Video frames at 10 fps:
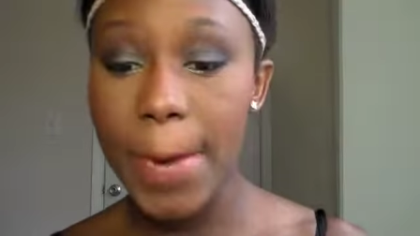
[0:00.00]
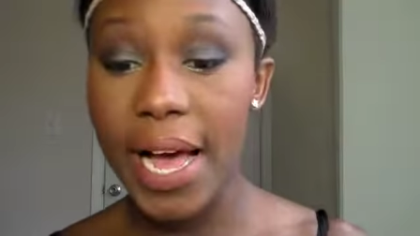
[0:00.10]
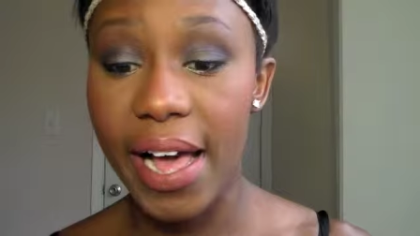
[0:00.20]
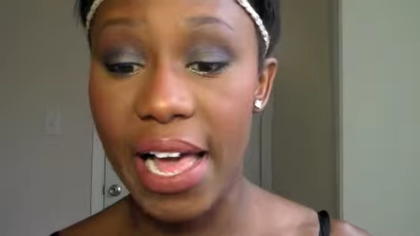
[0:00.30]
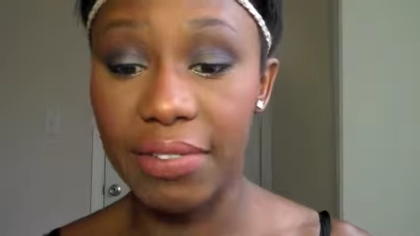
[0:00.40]

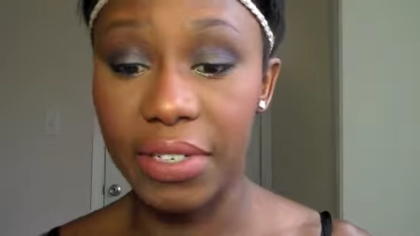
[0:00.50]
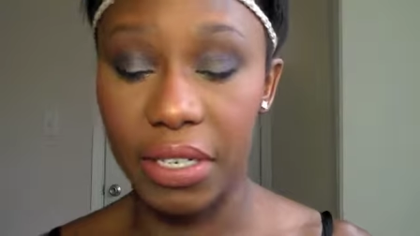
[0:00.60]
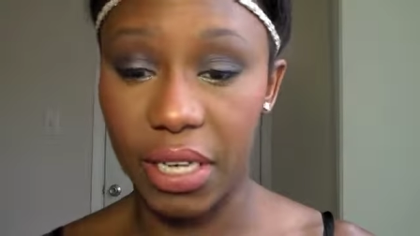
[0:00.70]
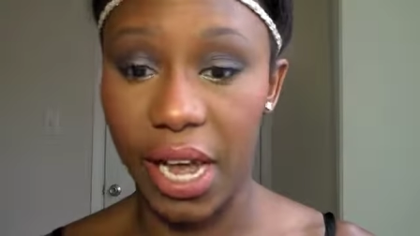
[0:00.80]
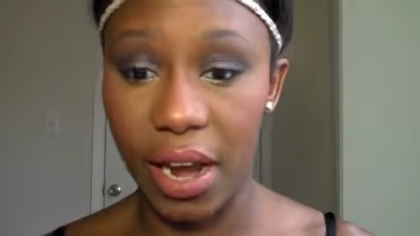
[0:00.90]
I have
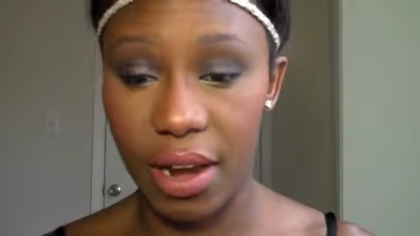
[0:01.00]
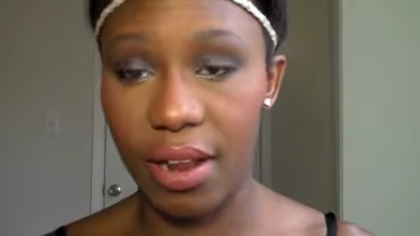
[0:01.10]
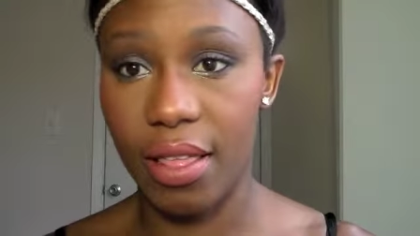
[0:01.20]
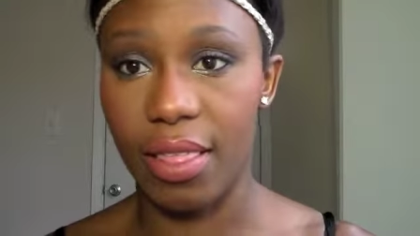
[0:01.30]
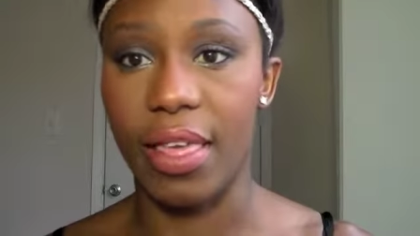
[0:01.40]
decided
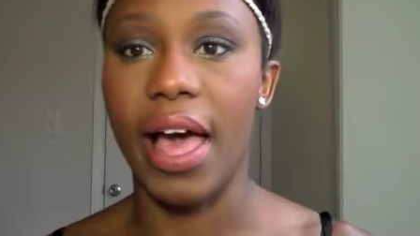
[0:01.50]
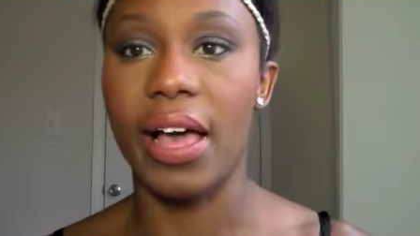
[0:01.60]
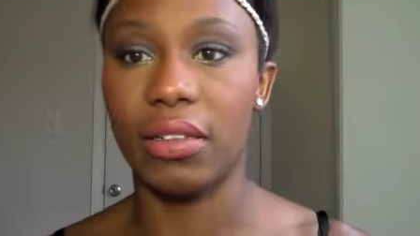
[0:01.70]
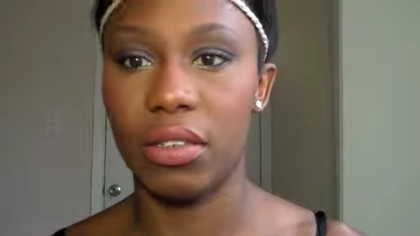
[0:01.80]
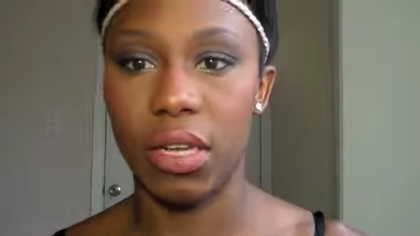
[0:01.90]

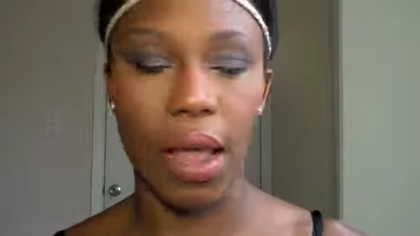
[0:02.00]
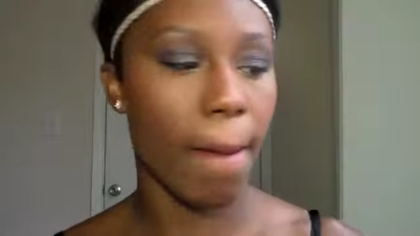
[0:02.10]
that